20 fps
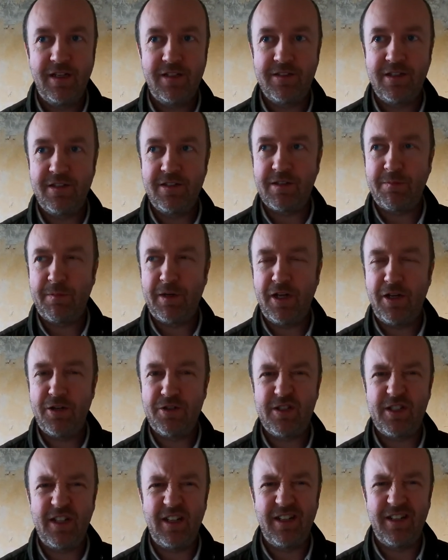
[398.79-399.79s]
since I
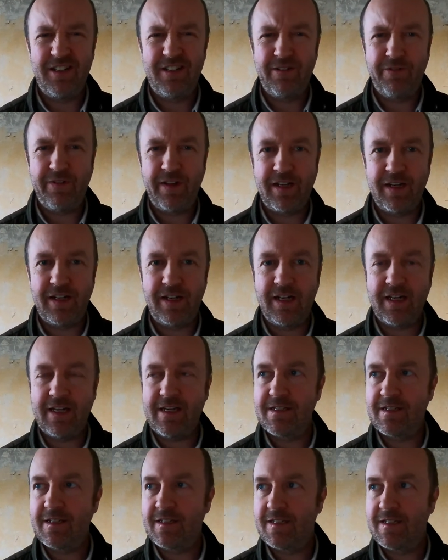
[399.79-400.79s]
purchased it in, I think,
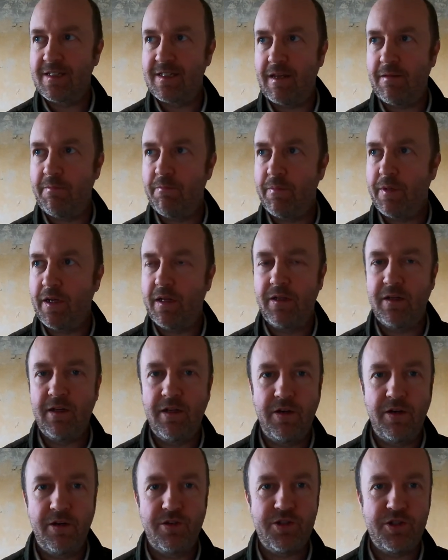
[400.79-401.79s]
late December
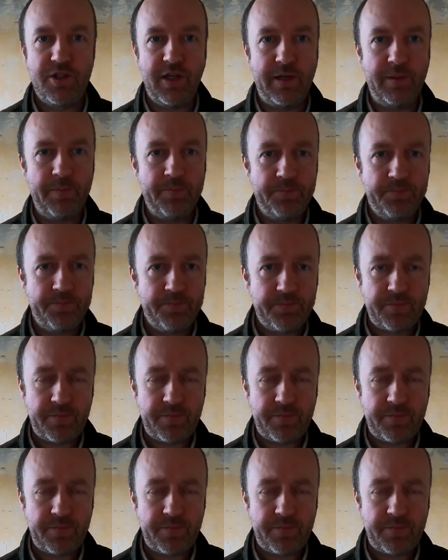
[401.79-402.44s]
last year.